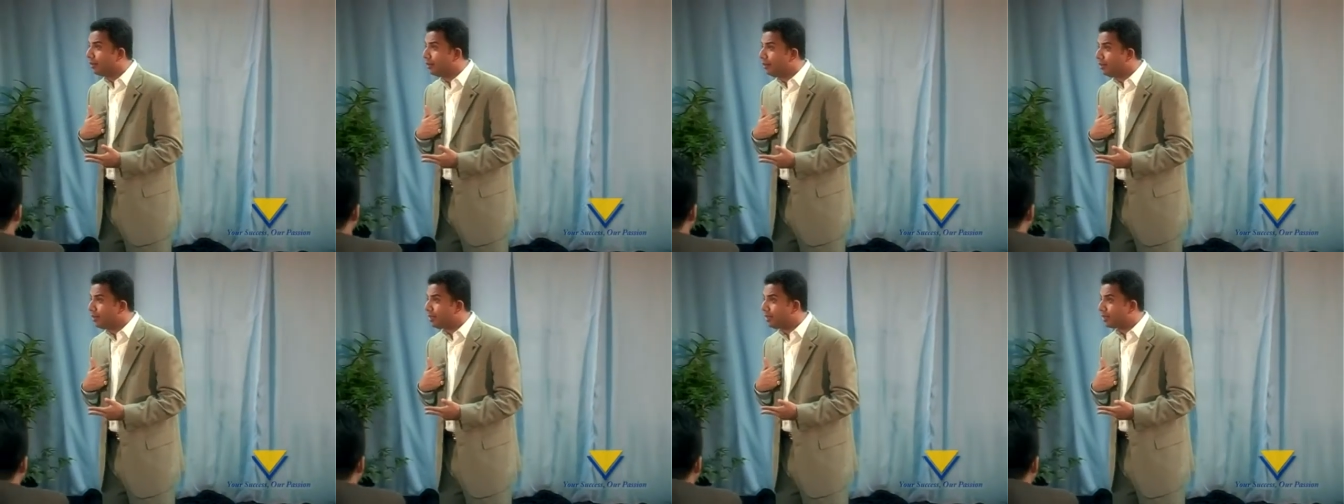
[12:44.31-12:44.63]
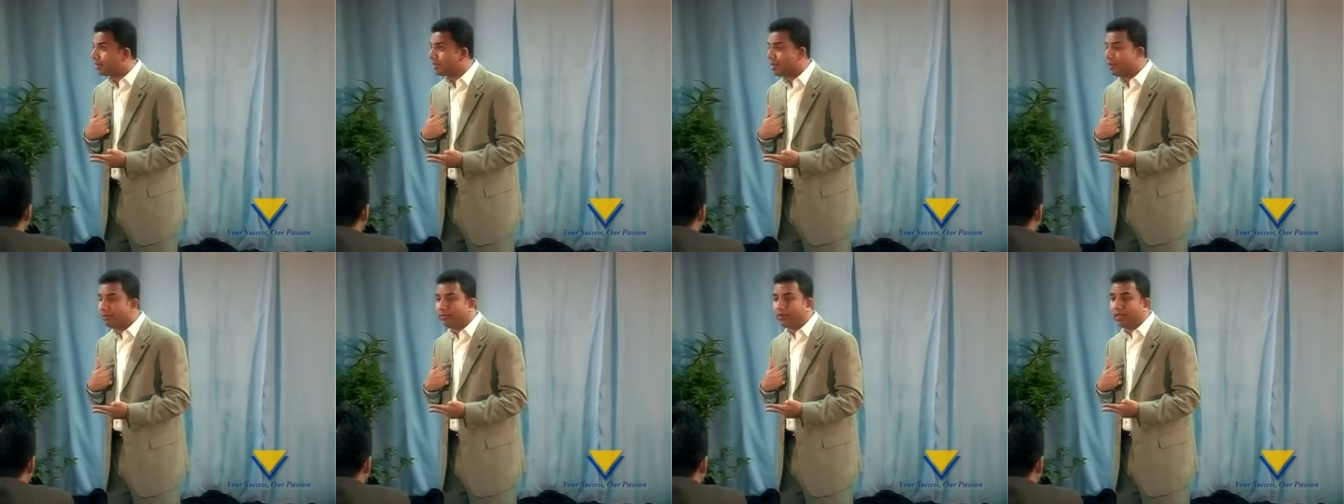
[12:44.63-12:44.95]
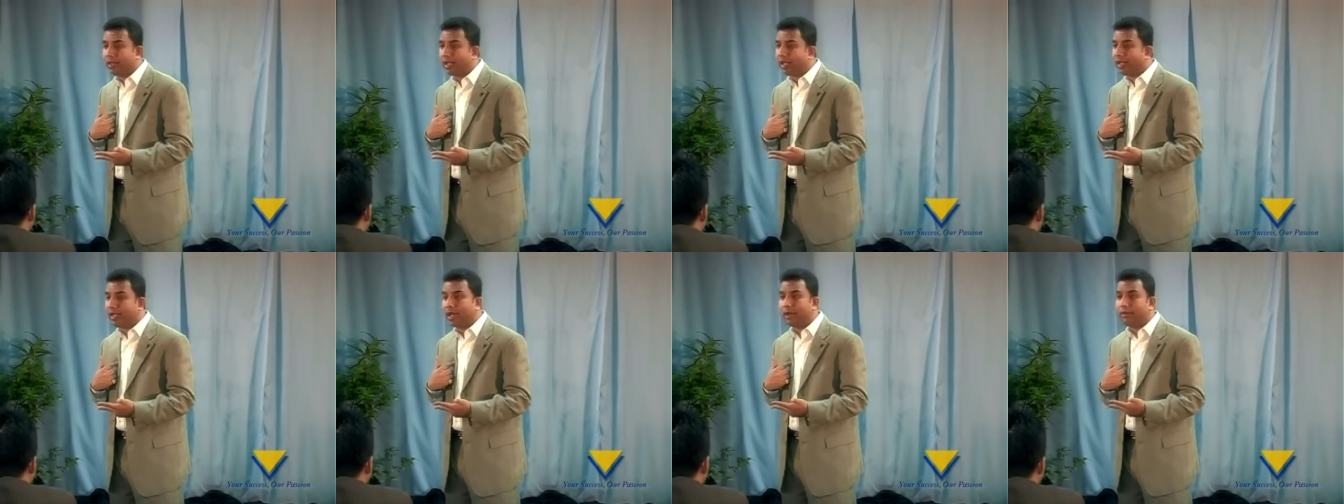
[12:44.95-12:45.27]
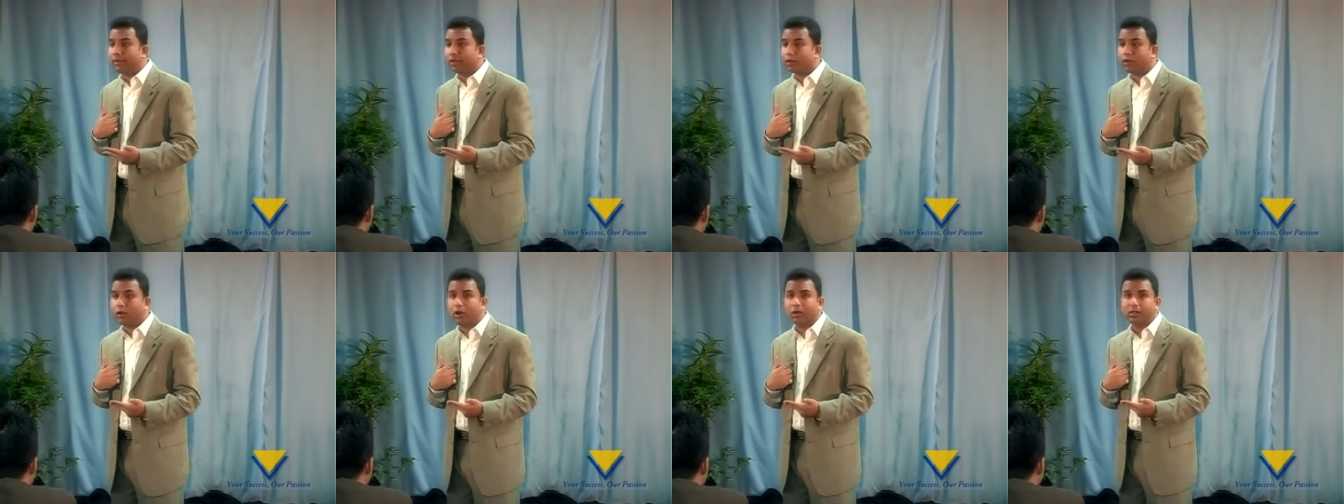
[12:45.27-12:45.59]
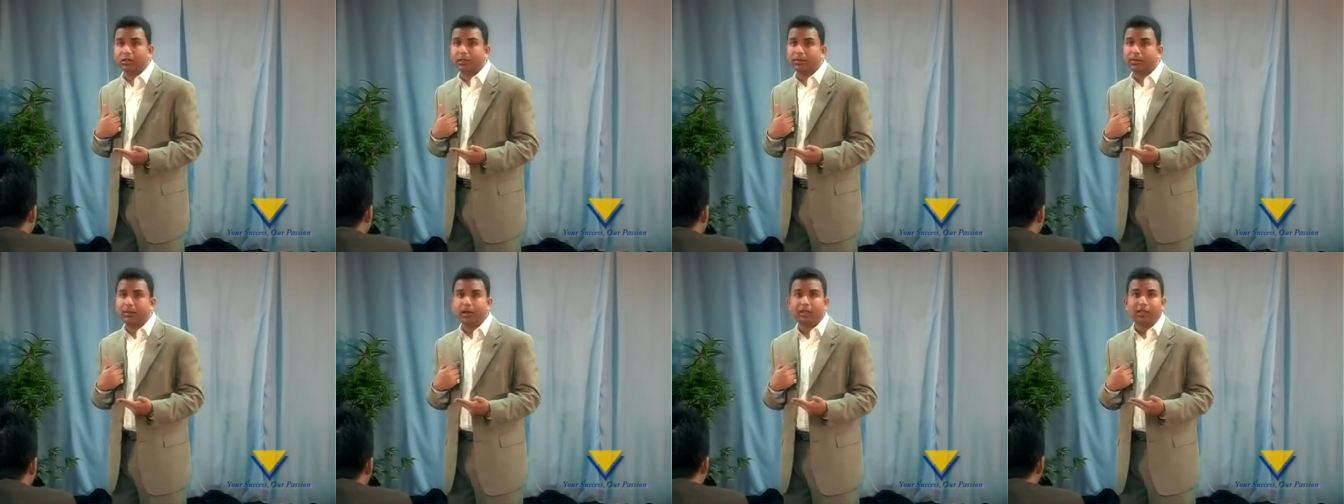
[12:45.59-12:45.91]
which is something I never
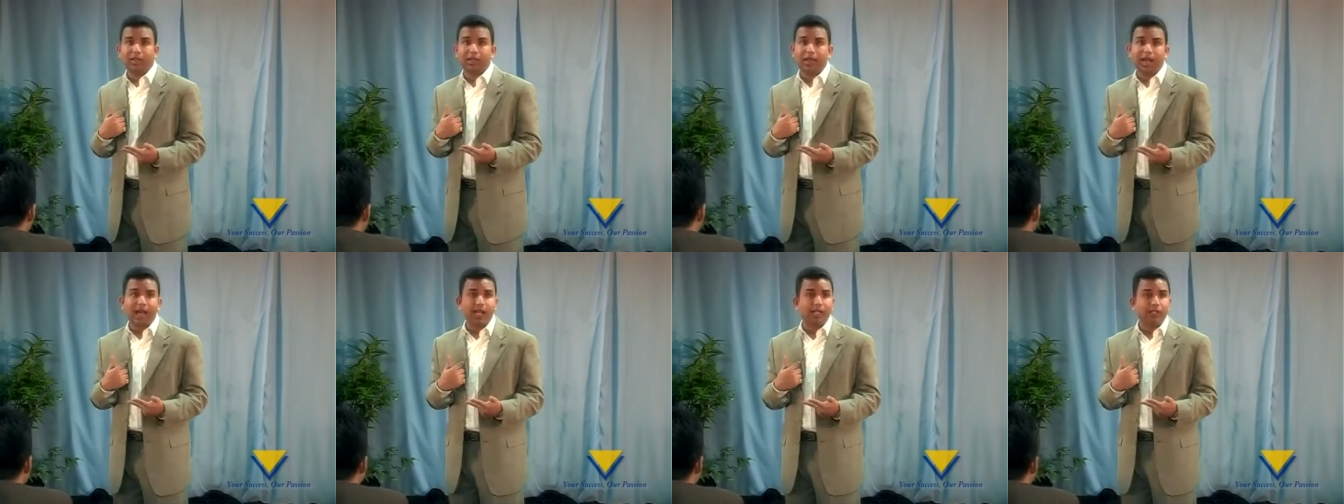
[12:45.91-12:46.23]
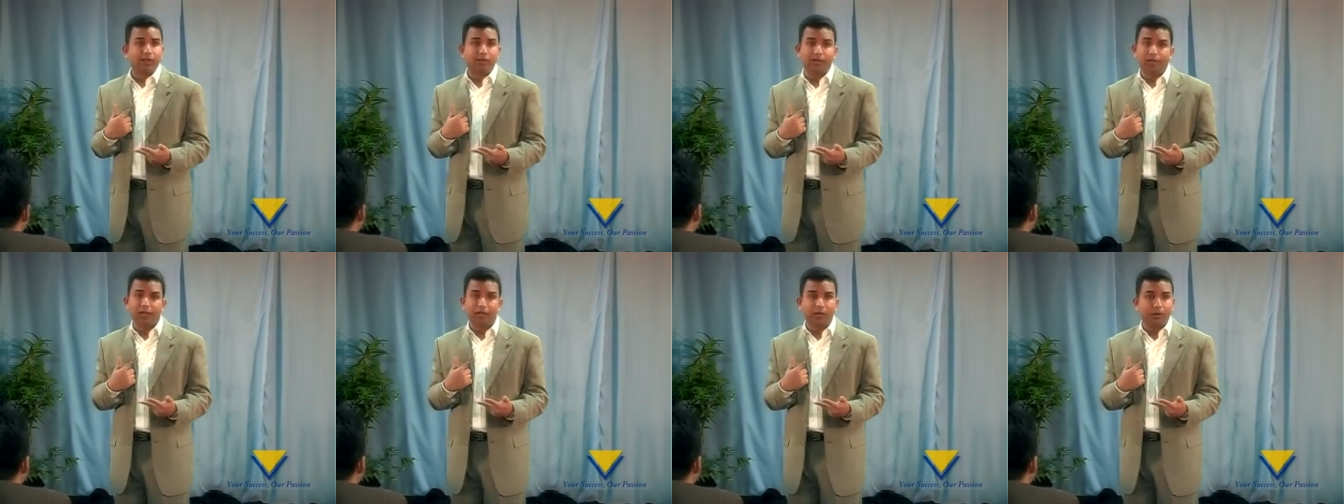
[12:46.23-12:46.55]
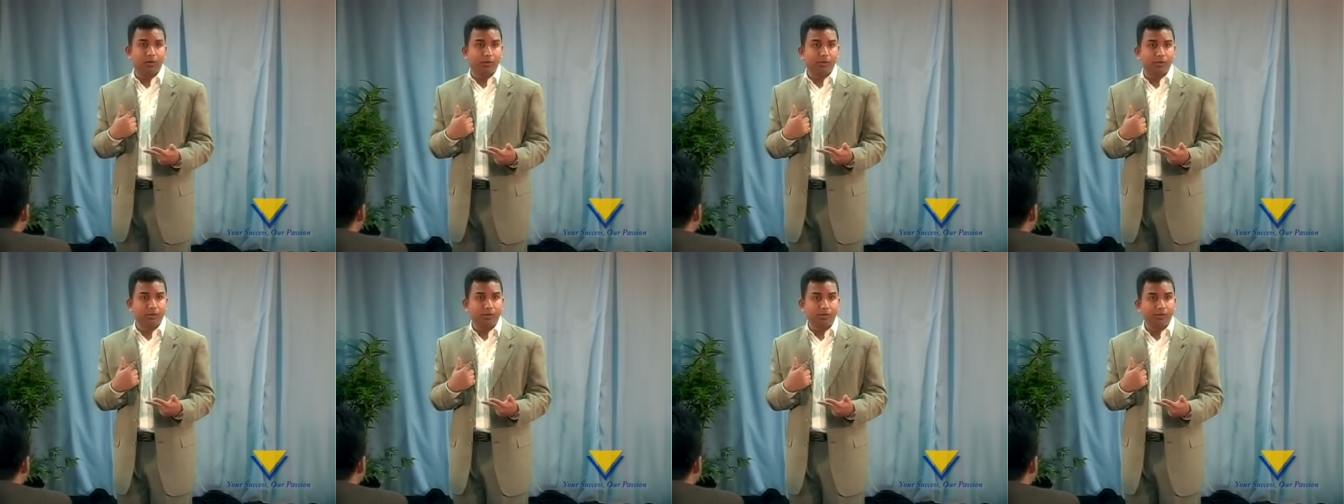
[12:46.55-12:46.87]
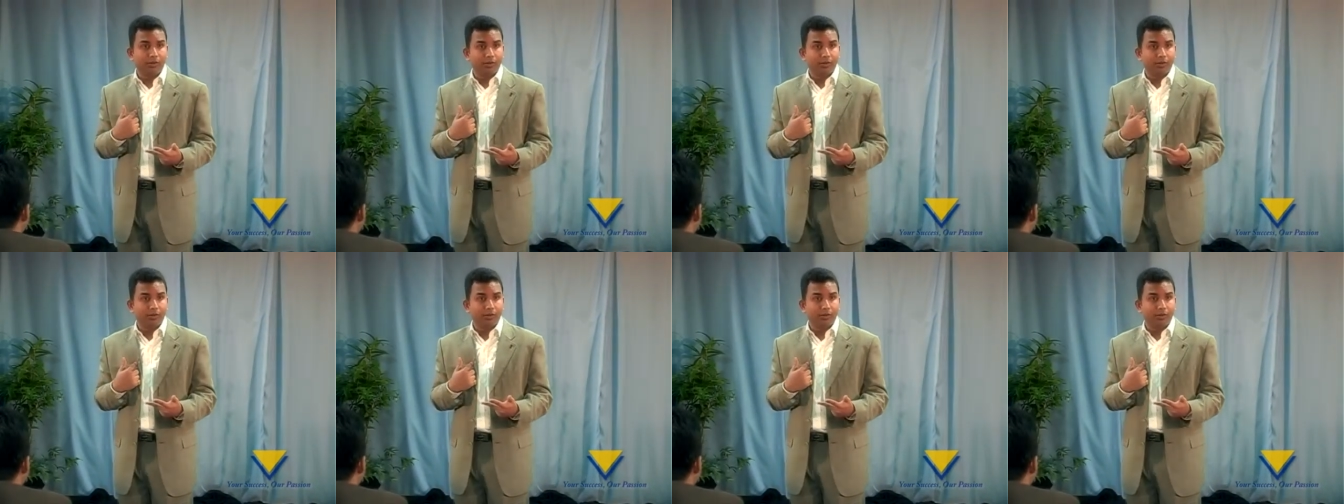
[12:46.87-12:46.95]
talked about the last video.